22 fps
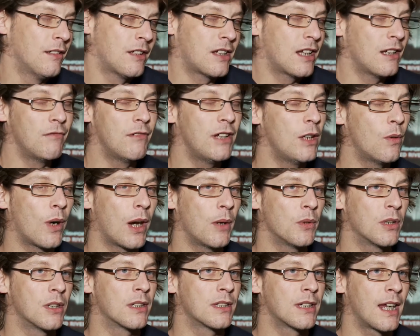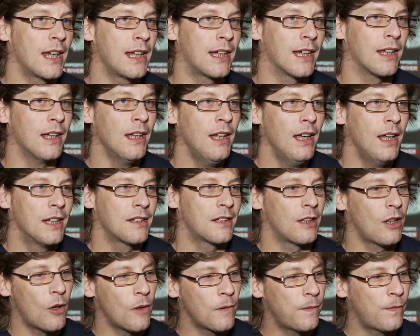really where we could take it. It's a
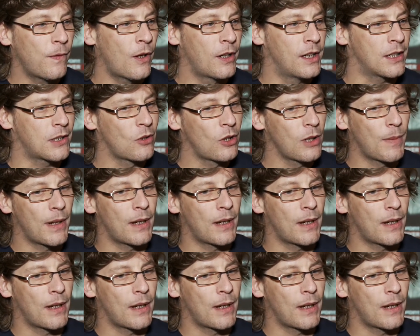lot of fun. It's all